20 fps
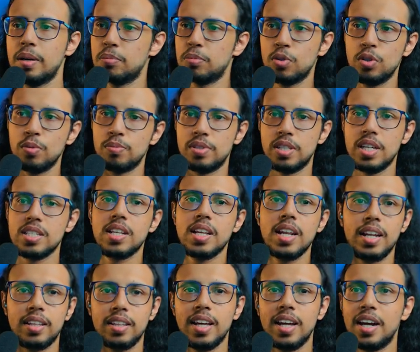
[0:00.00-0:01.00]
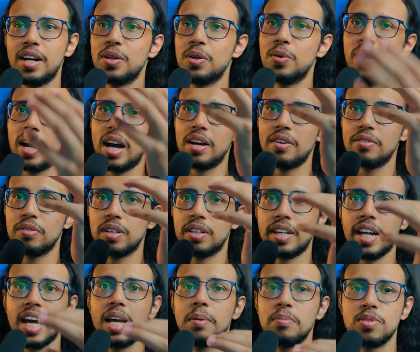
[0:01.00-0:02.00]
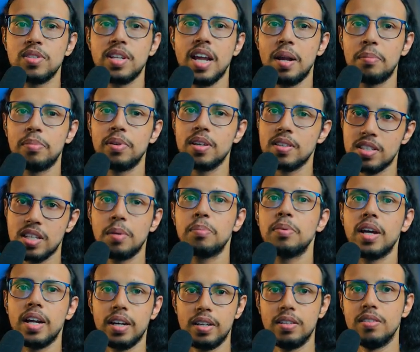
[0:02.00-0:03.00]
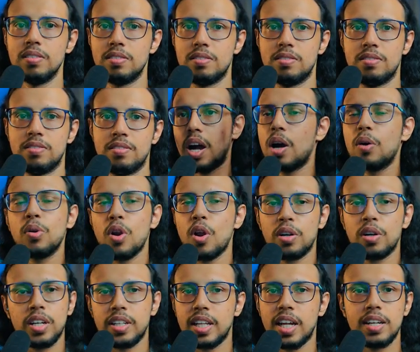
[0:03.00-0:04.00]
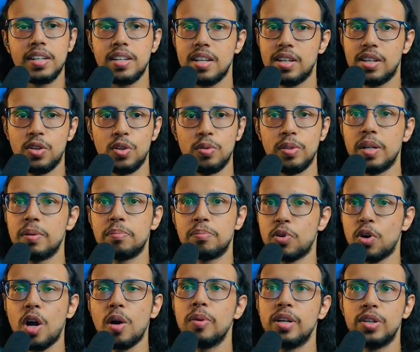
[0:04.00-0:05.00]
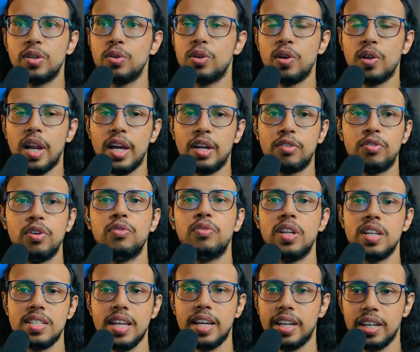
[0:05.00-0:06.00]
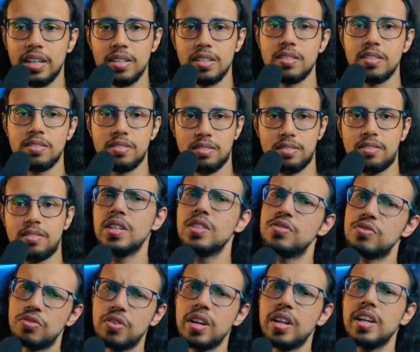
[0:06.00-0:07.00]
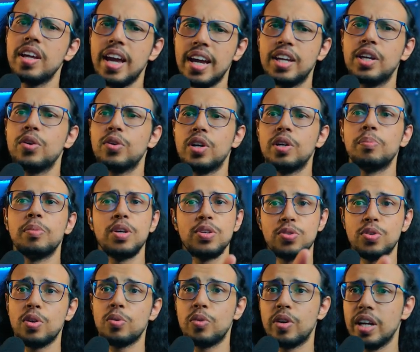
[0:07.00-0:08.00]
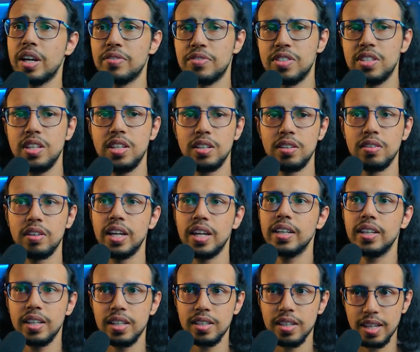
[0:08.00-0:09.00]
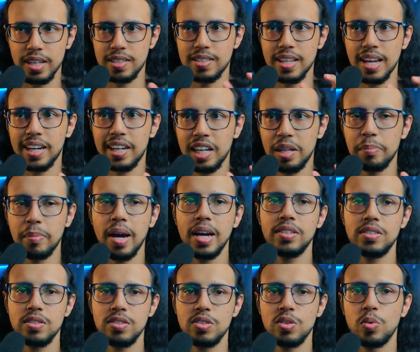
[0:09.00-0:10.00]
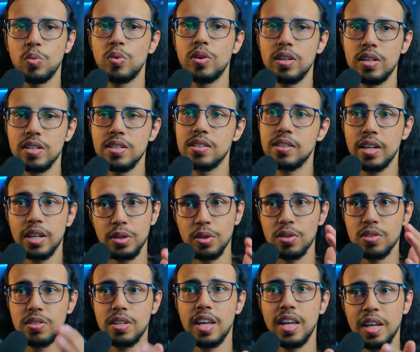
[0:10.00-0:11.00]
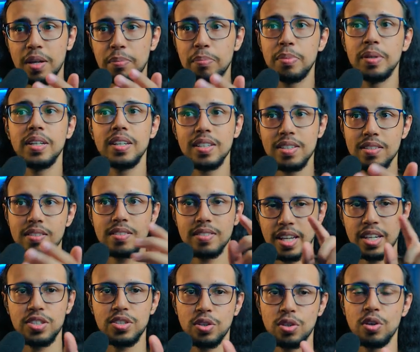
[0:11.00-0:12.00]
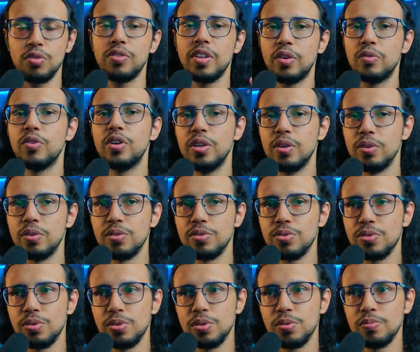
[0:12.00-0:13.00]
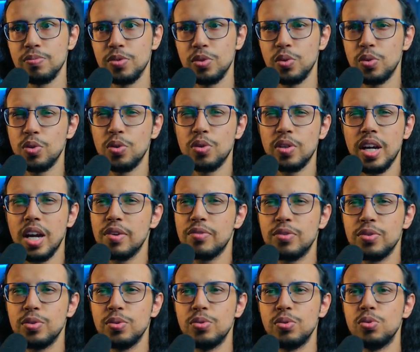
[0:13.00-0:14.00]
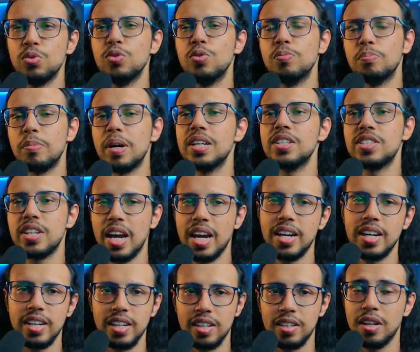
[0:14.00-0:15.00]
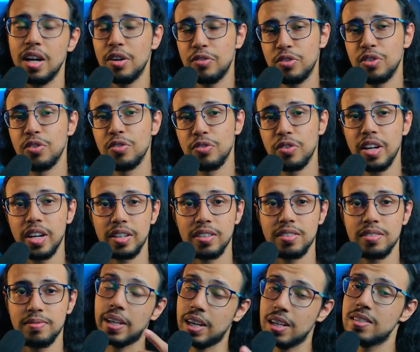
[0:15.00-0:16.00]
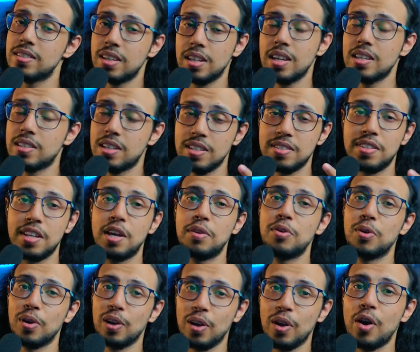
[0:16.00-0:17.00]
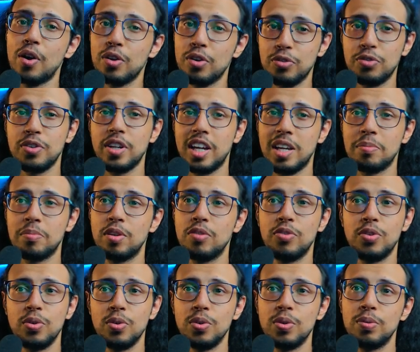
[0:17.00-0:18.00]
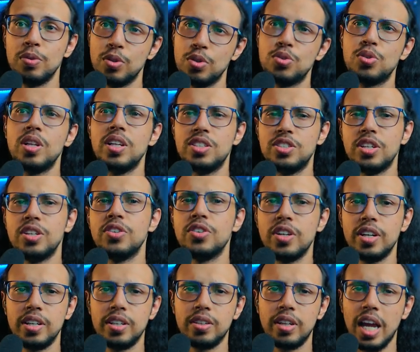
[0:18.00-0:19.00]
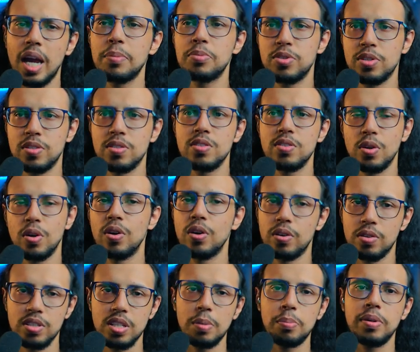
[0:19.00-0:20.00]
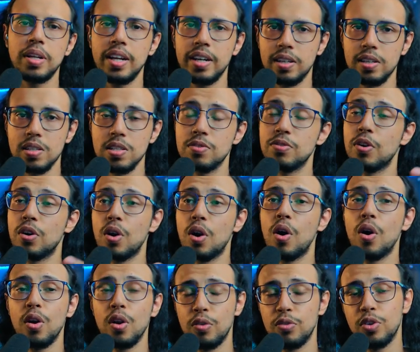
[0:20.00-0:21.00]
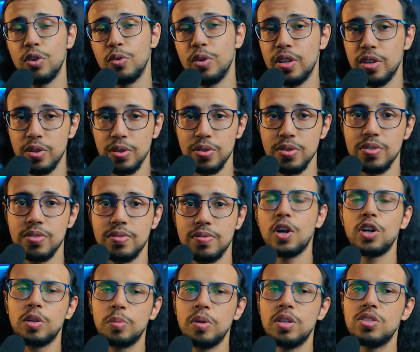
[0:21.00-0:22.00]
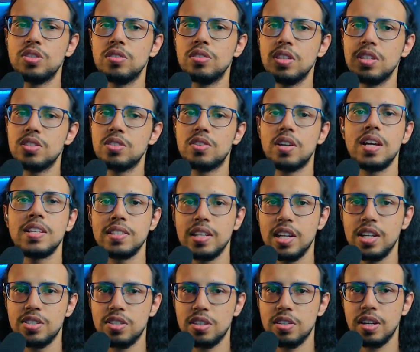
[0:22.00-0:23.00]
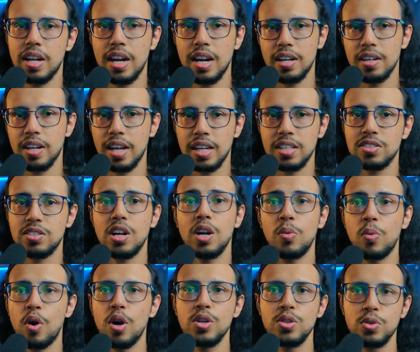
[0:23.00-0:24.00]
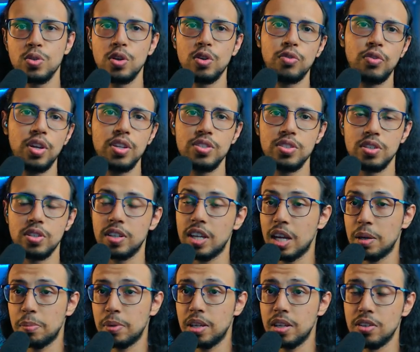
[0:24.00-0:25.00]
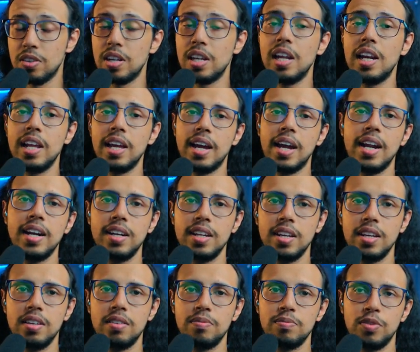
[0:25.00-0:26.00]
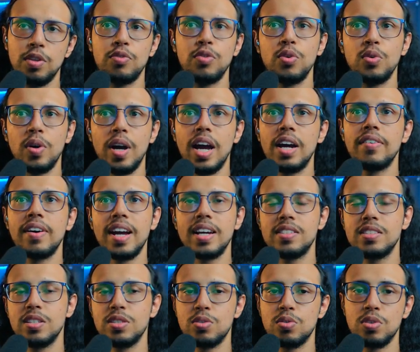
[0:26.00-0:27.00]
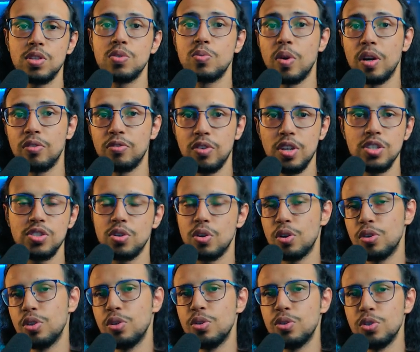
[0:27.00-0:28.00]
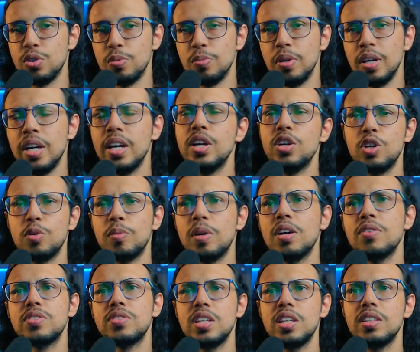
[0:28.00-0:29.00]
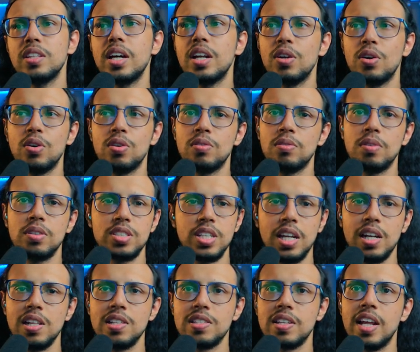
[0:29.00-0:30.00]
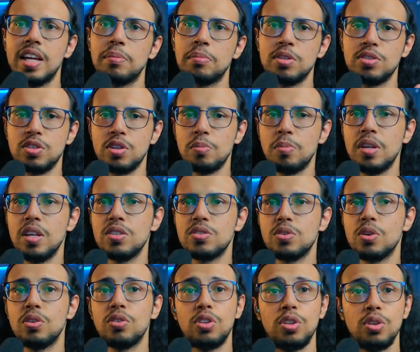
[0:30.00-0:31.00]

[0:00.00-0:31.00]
And boom, just like that, you have time-stamped subtitles. How long did that take you? That probably took you like 50 seconds. And it's very accurate based on what I've seen. Like, it exactly matches the words that you're saying per section of that video. So you don't have to do much editing after the fact. That'll seriously save you a lot of time if you usually generate captions or subtitles for all of your videos. Not to mention, this translation and extra voiceover feature can be really handy if you have access to this one feature on YouTube. You seen that on channels like MrBeast or